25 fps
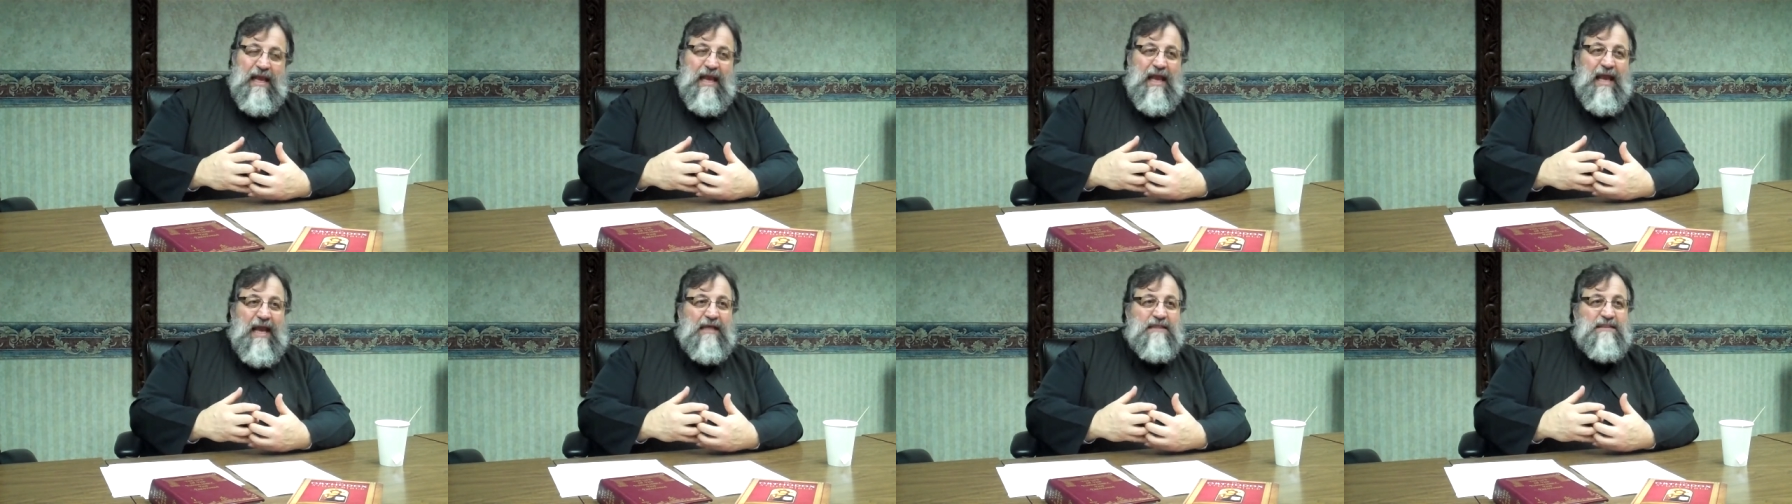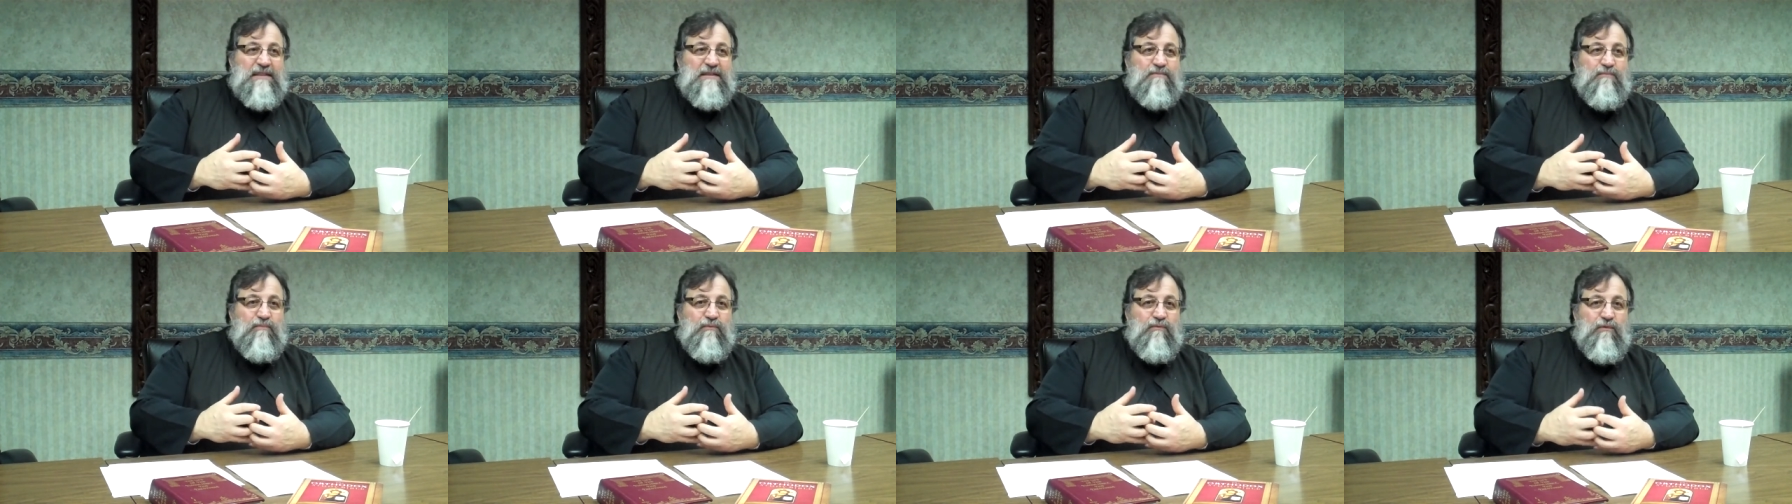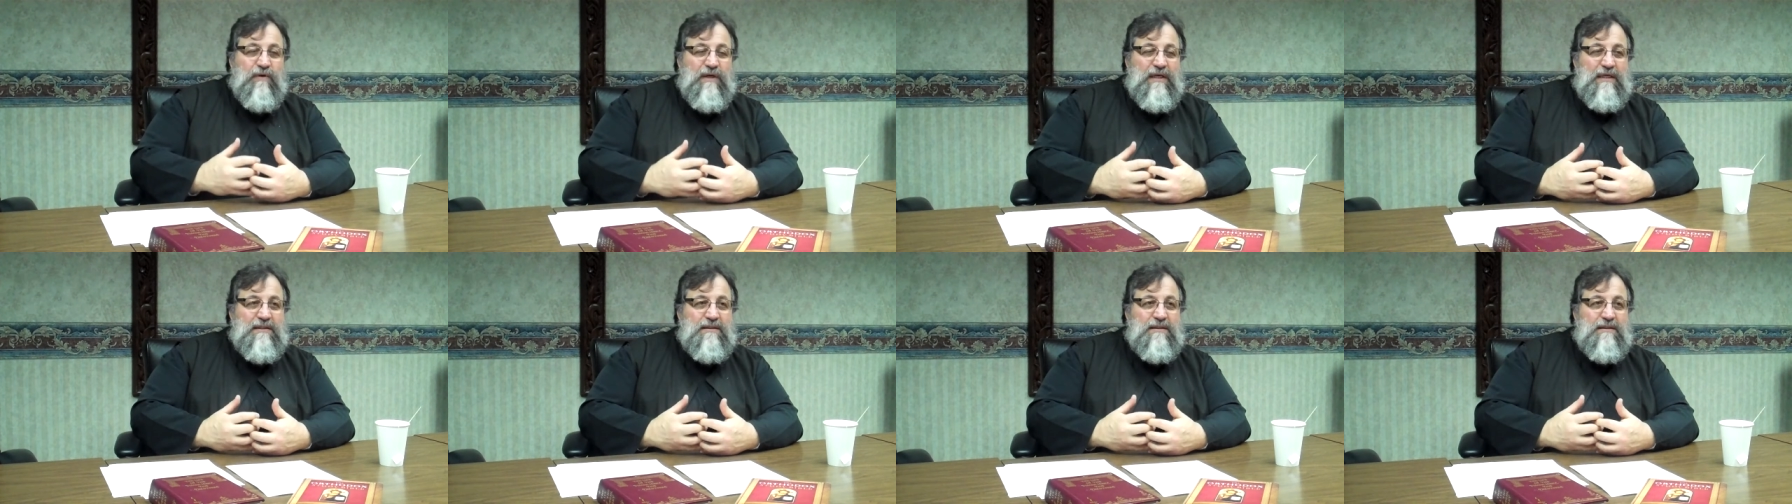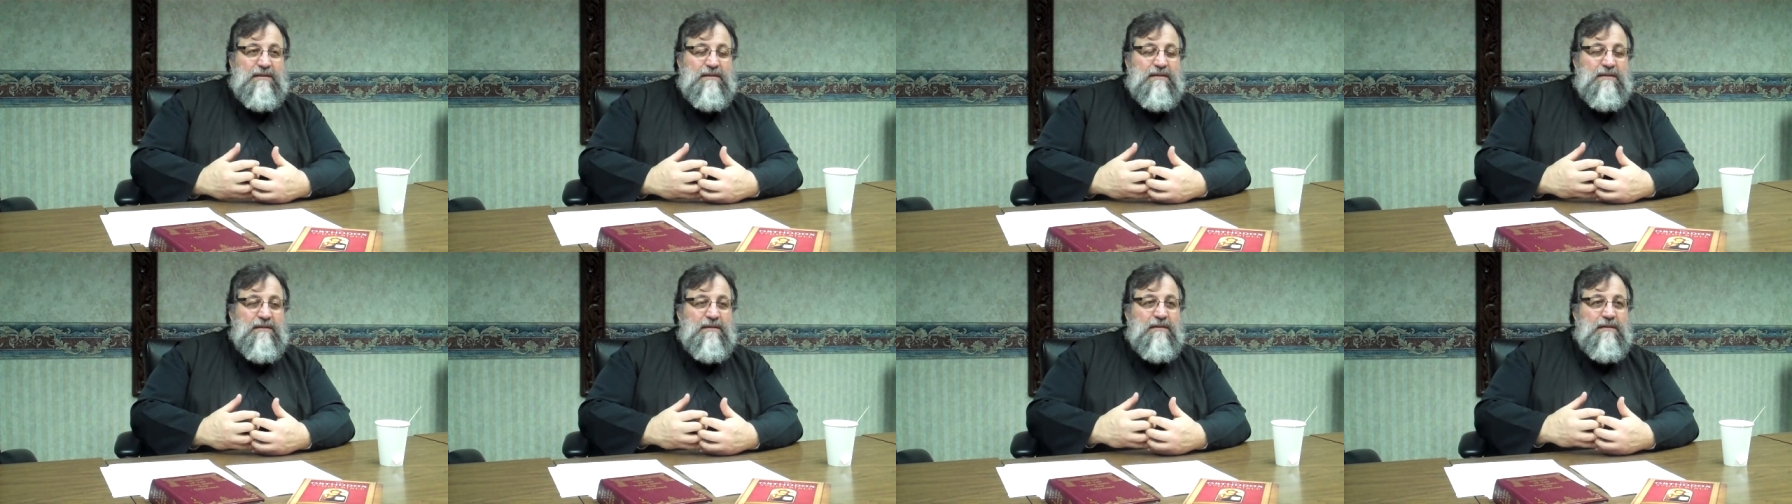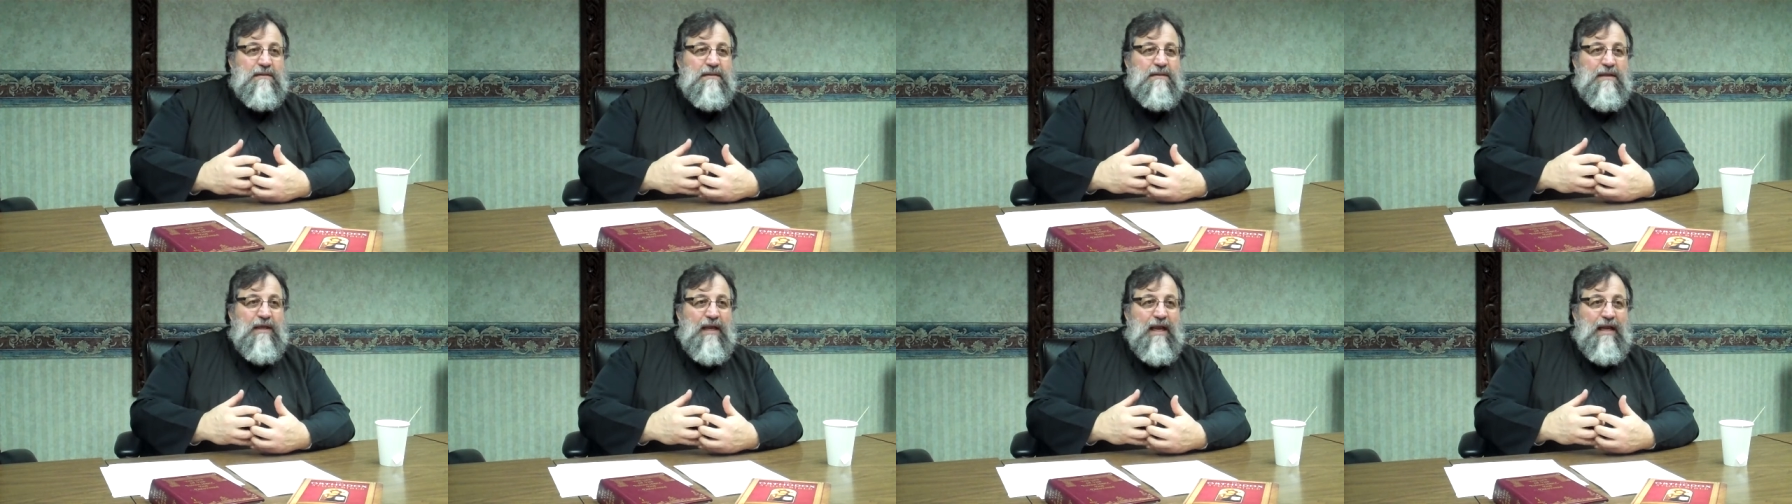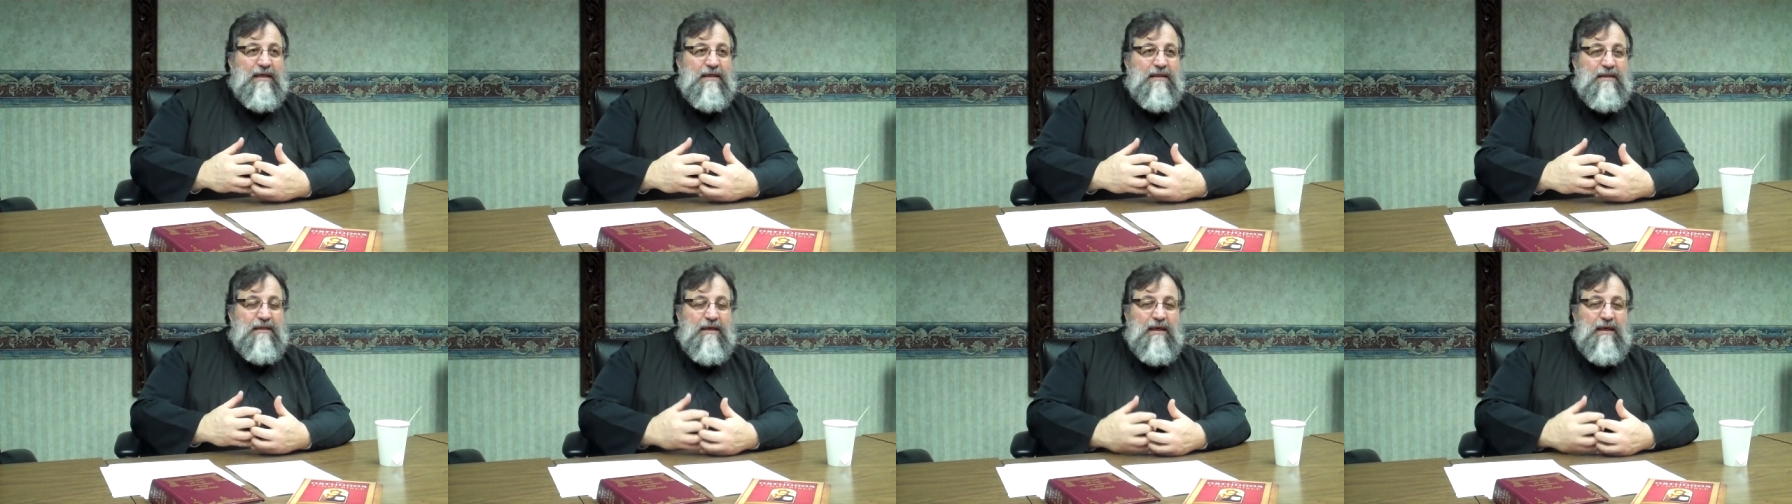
As priest and